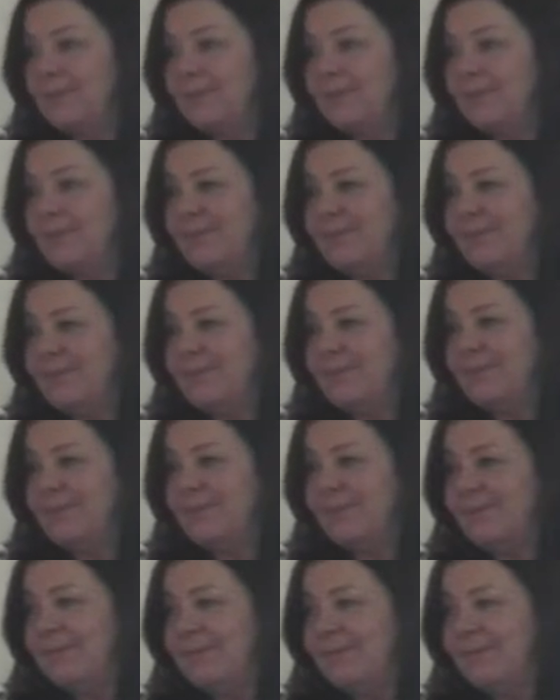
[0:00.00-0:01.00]

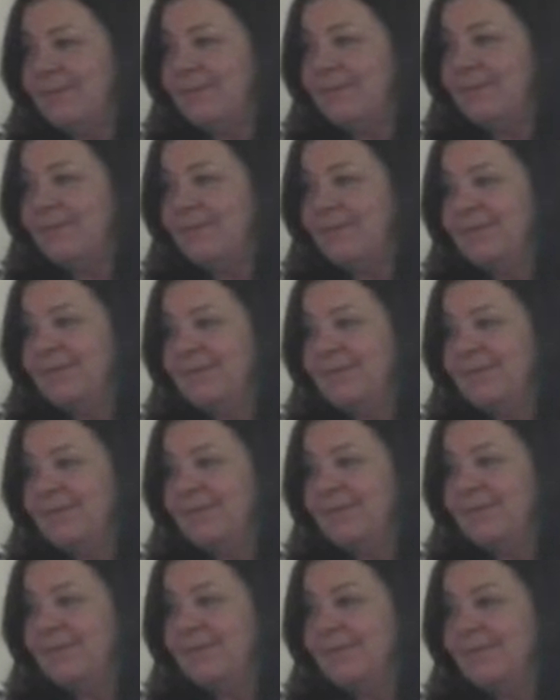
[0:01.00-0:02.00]

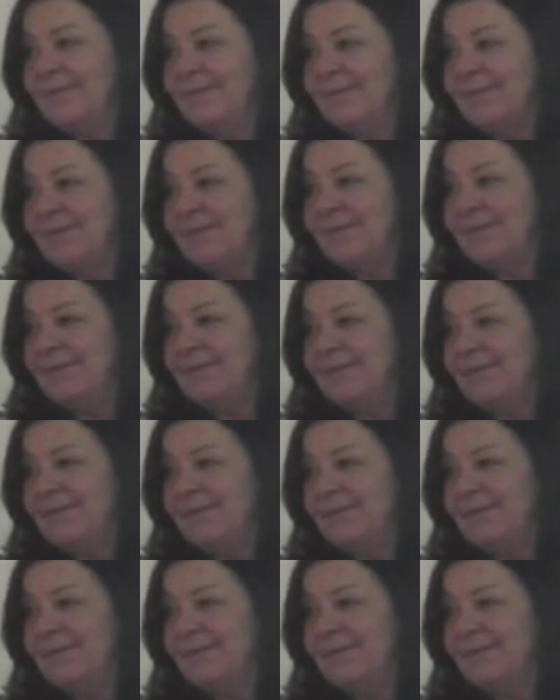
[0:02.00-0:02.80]
No one is speaking in this clip.